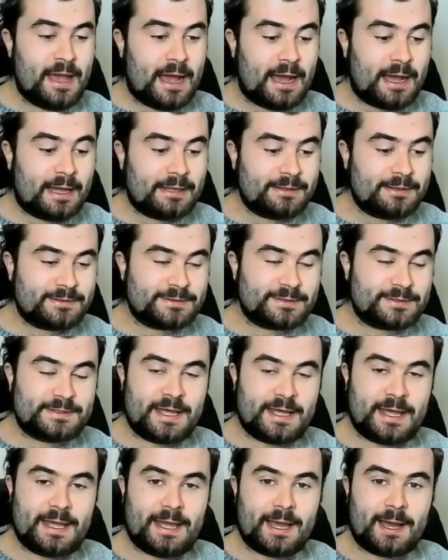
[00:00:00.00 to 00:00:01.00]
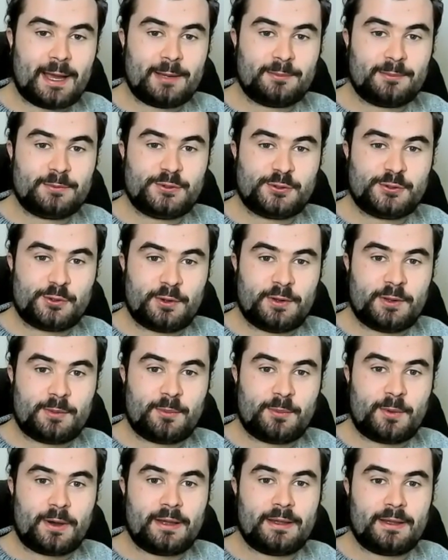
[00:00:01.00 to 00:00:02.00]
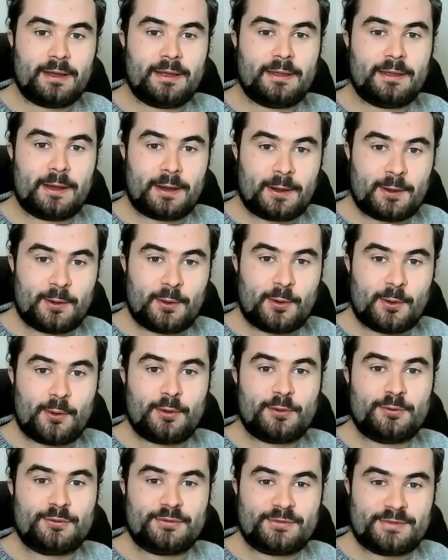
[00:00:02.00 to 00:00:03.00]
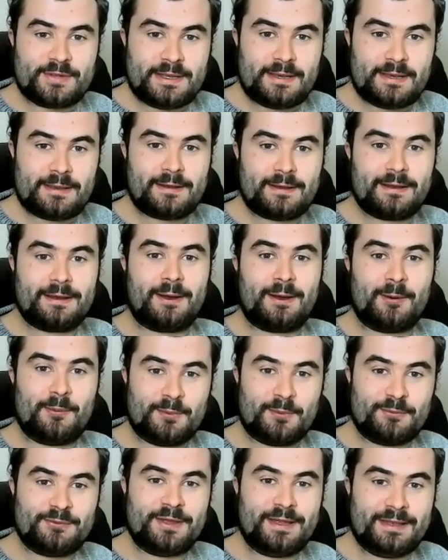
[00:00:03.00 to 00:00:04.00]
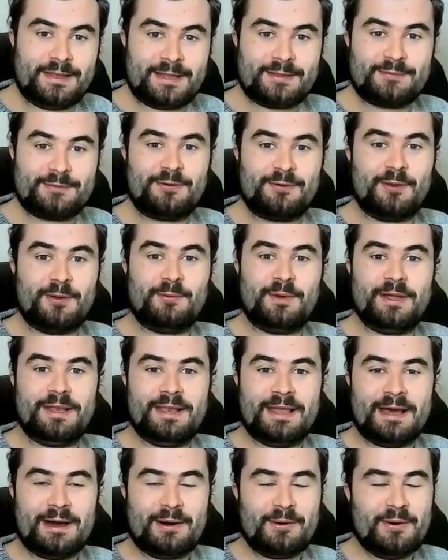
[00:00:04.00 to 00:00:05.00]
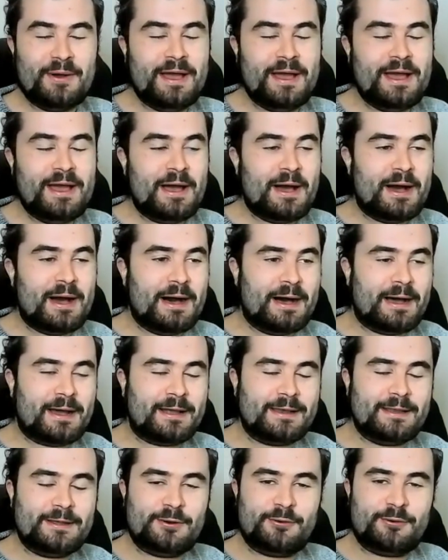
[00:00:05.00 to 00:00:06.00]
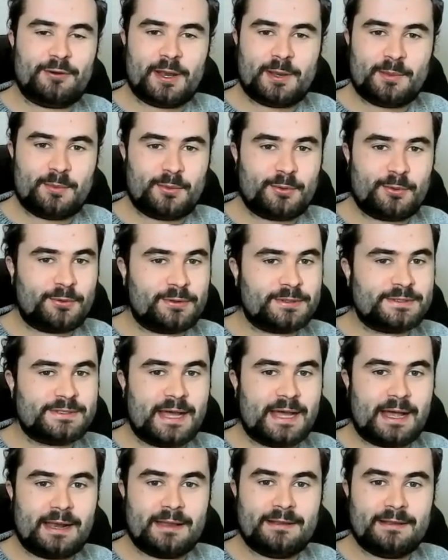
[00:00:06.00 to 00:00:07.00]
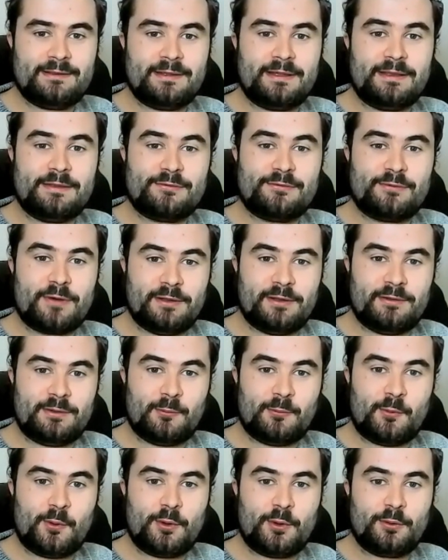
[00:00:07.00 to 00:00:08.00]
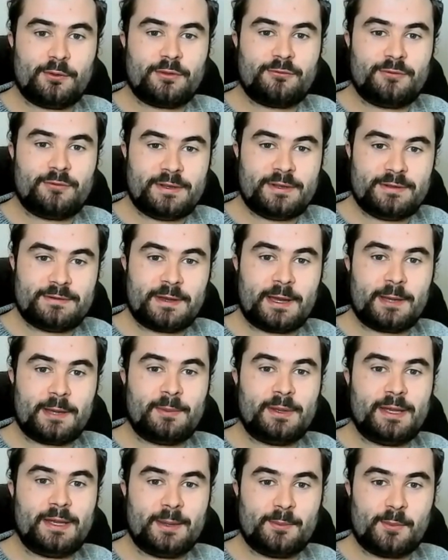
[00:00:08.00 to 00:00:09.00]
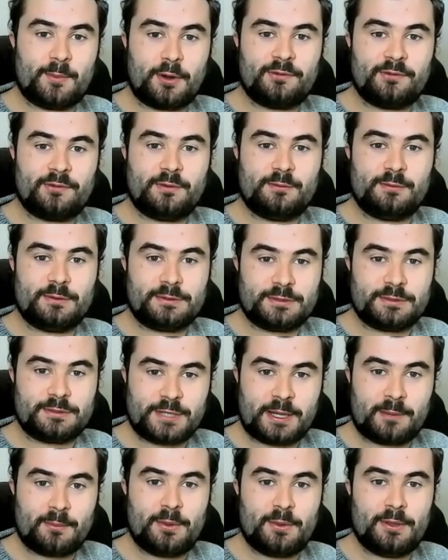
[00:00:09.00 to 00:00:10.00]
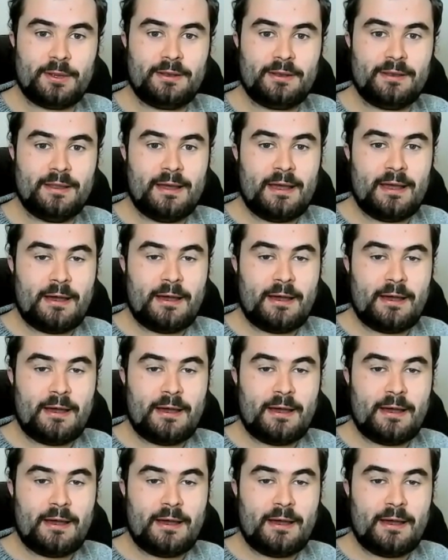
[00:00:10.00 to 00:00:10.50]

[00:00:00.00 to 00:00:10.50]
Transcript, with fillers: And today I am joined by Jarkko Jussila. I hope I'm saying that the right way now. Uh, an incredible talent in the fighting world, three time kickboxing world champion,